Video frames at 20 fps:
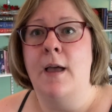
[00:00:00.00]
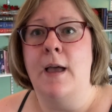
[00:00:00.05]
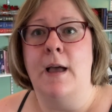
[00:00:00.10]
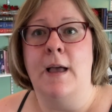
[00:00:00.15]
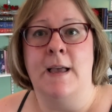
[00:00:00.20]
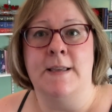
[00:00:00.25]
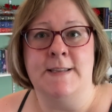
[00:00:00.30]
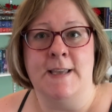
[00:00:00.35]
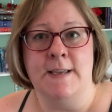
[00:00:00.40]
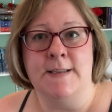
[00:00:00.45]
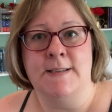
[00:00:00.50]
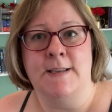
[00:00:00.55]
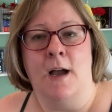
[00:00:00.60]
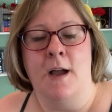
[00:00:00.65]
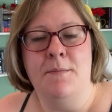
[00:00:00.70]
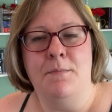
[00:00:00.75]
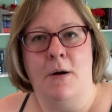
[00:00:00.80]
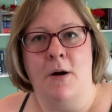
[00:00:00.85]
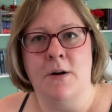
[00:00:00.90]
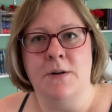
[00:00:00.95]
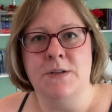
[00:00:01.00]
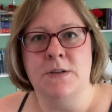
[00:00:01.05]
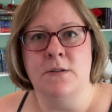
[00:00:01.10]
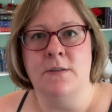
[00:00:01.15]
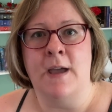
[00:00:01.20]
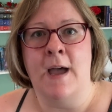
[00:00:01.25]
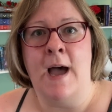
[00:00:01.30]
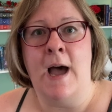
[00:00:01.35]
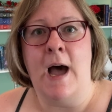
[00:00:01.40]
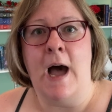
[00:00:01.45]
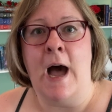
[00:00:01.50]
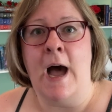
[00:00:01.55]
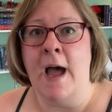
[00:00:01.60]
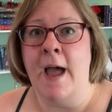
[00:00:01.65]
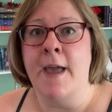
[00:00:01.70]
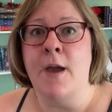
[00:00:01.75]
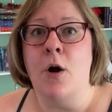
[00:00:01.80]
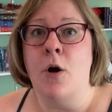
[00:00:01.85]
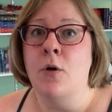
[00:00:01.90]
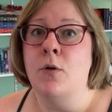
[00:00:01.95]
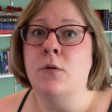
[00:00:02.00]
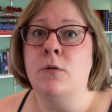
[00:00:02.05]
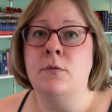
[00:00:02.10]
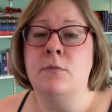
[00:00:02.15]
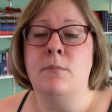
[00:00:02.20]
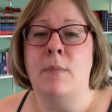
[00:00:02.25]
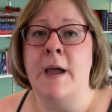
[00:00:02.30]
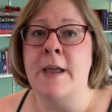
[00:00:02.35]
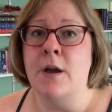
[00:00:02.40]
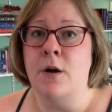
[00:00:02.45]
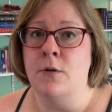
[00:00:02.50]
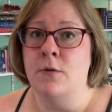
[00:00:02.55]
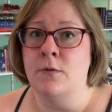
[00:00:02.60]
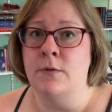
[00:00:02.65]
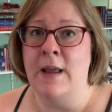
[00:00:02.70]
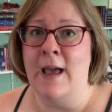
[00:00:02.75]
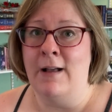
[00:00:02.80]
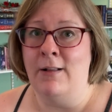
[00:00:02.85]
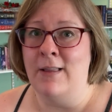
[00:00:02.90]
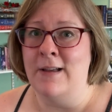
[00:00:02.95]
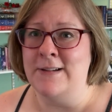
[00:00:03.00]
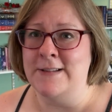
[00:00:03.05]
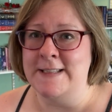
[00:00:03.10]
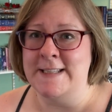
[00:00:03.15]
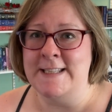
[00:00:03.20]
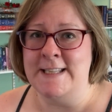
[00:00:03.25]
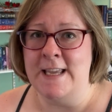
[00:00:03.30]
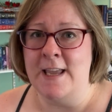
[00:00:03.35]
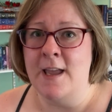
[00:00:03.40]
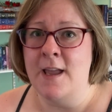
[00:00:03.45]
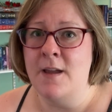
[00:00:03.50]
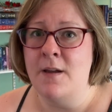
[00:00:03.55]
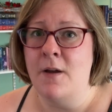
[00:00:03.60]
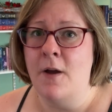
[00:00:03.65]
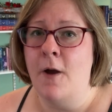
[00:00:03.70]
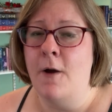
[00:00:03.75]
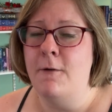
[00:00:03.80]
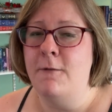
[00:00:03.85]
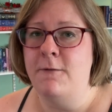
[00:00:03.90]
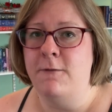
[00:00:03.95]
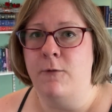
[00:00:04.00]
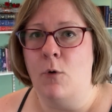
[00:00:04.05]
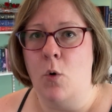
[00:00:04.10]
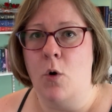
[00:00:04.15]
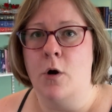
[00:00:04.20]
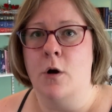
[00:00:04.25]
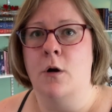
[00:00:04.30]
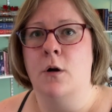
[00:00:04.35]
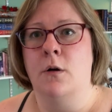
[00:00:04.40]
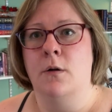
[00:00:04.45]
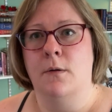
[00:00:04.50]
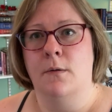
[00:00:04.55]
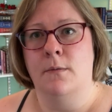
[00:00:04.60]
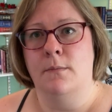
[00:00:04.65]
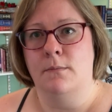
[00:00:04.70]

as a sidebar to that, I own my own LLC for